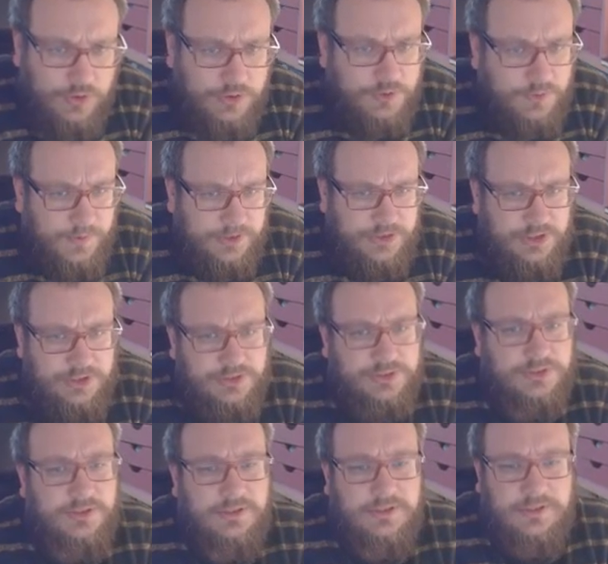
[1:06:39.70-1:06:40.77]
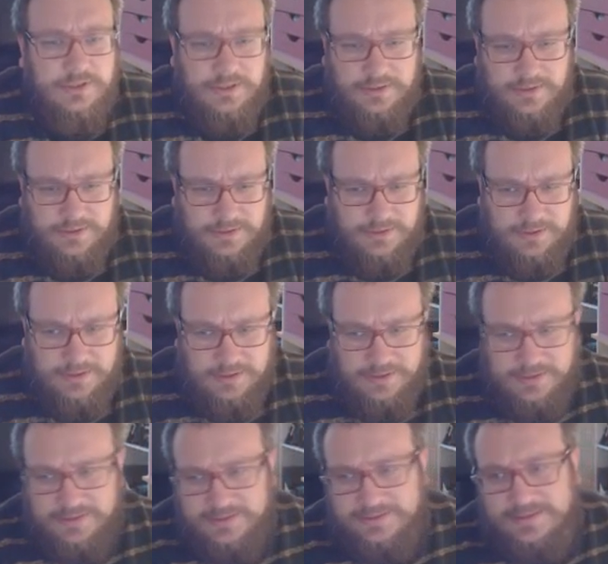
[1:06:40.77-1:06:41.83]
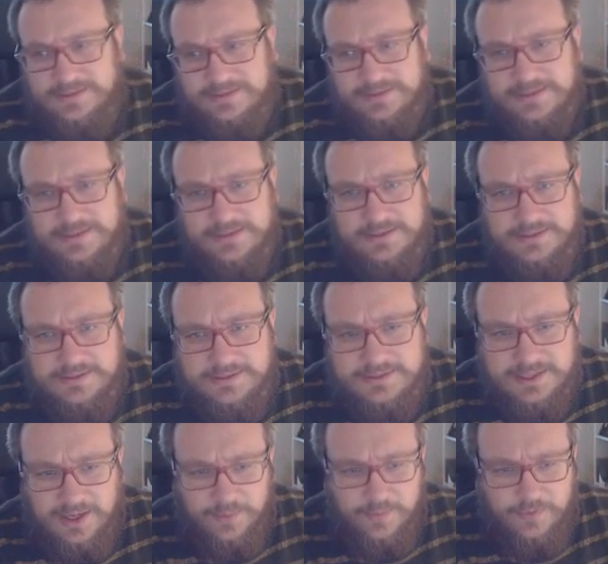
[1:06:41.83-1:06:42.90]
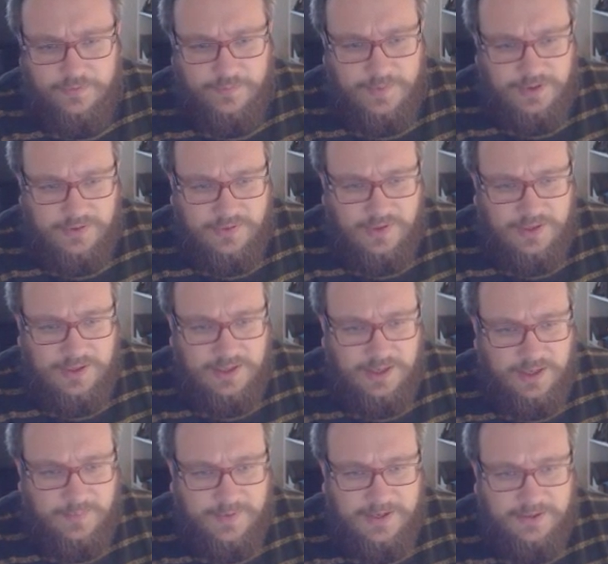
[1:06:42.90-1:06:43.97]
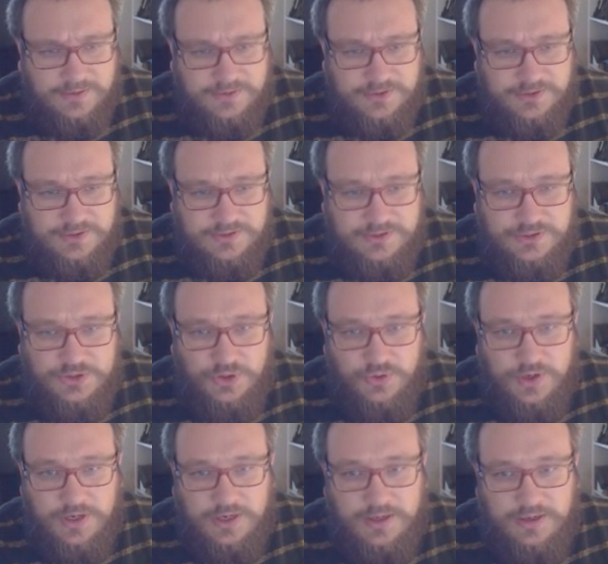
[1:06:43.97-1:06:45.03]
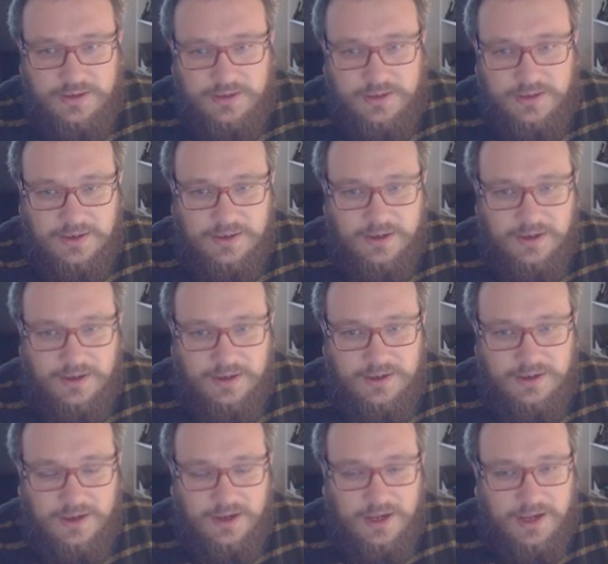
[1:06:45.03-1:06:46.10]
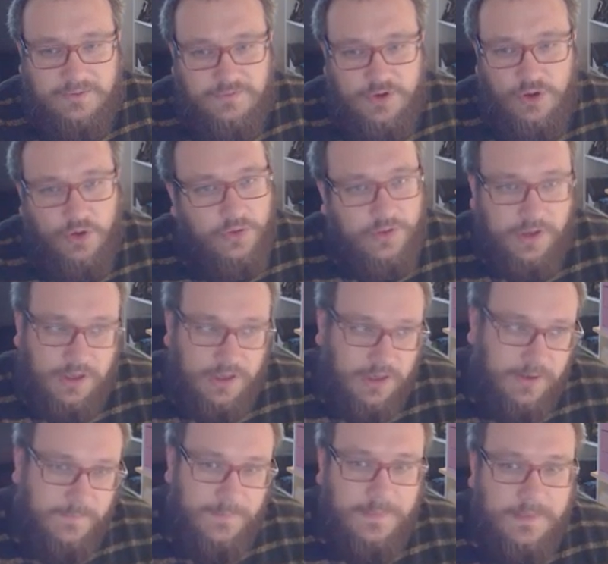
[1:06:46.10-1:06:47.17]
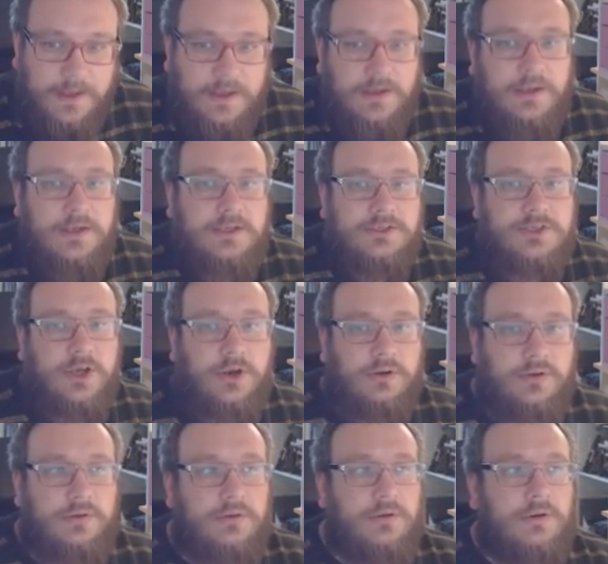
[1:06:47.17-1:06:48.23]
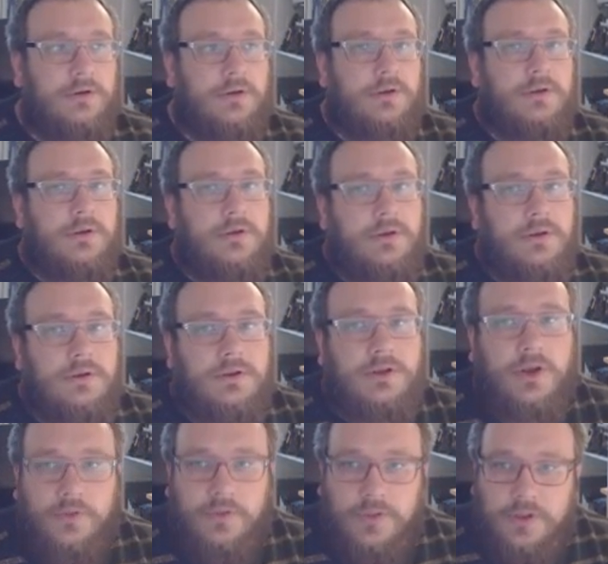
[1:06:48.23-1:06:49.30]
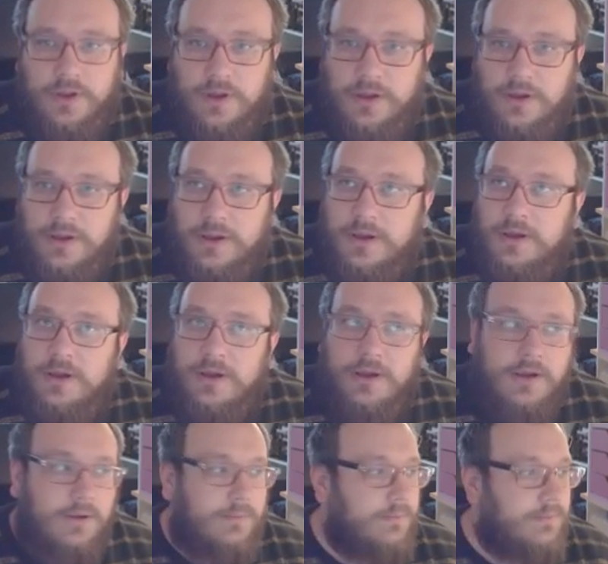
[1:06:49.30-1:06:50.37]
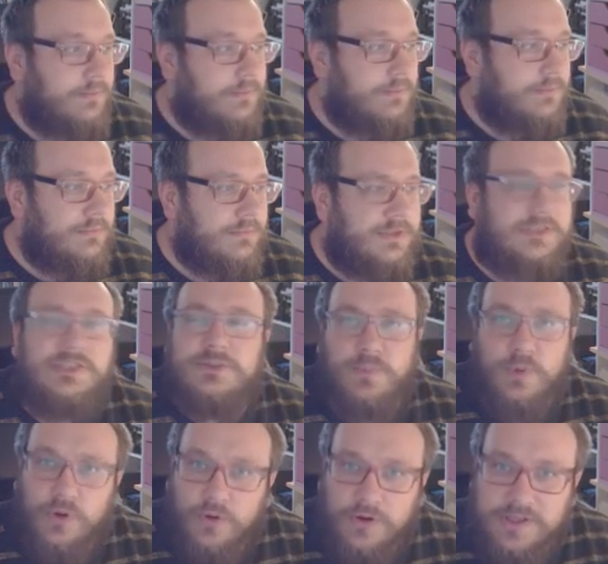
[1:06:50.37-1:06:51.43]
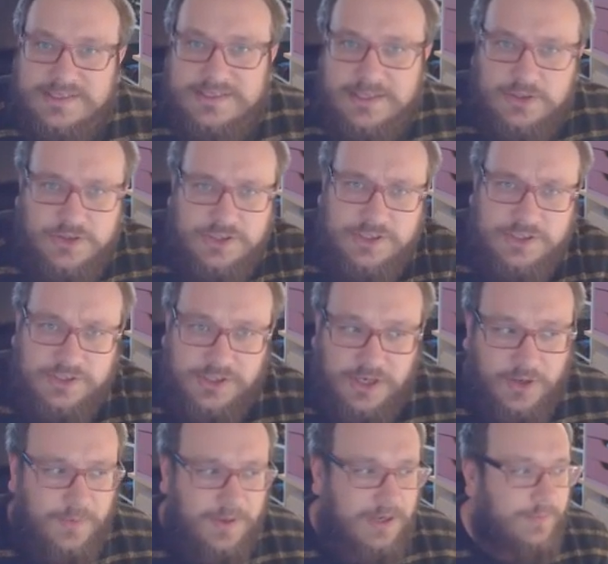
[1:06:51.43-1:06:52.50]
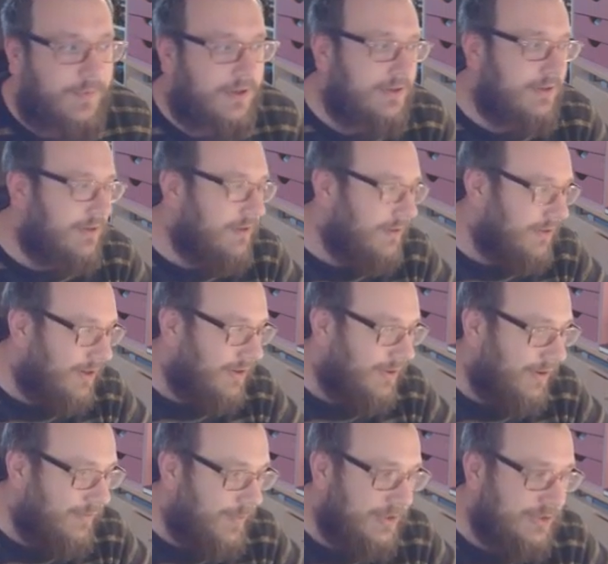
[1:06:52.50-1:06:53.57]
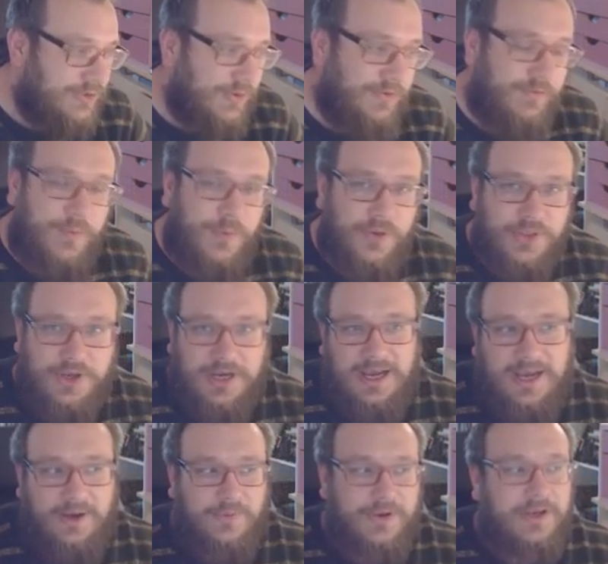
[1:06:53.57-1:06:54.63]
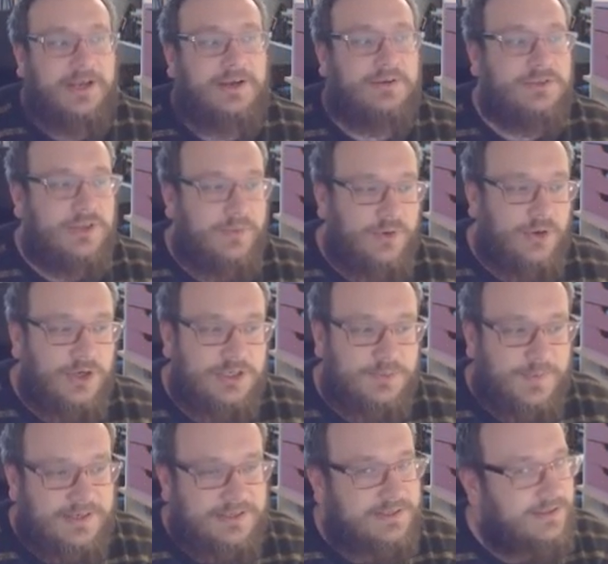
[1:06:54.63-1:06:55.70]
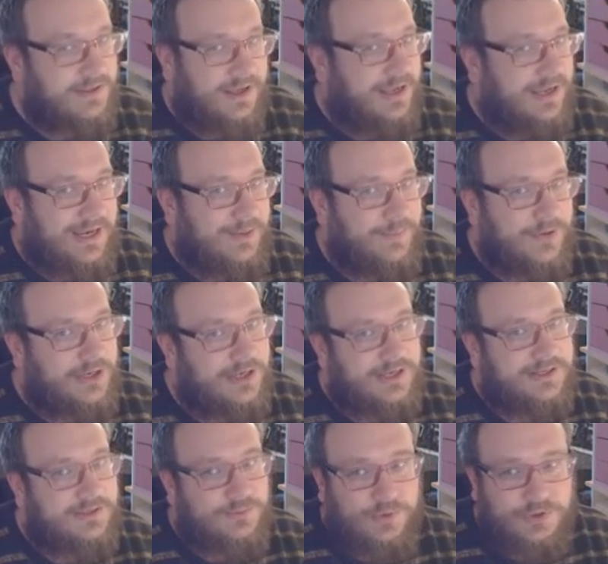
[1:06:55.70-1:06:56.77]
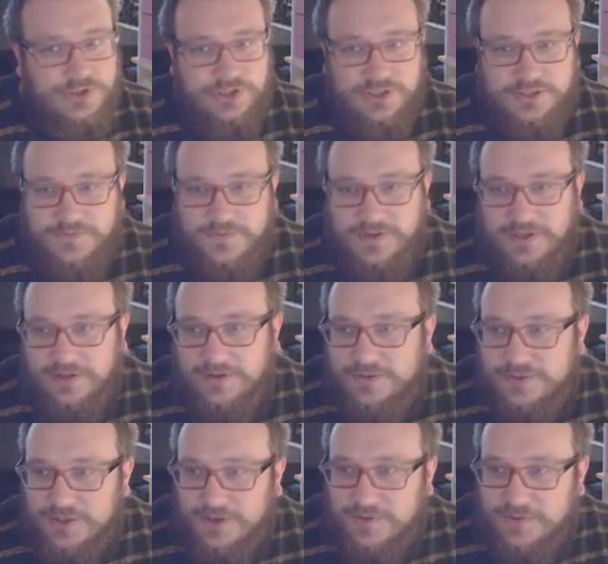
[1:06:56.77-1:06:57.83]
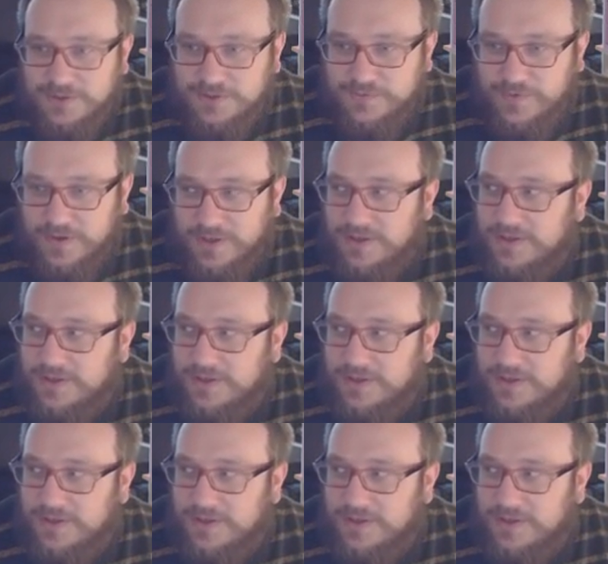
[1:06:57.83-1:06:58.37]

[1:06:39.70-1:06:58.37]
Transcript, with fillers: switches. This is some of me thinking about toggling, and like, I haven't got there yet. So, you know, the this is boring. This is interesting to nobody, but you know, I've been talking for more than an hour now, so I'm not expecting that anybody is watching this video, so it's fine.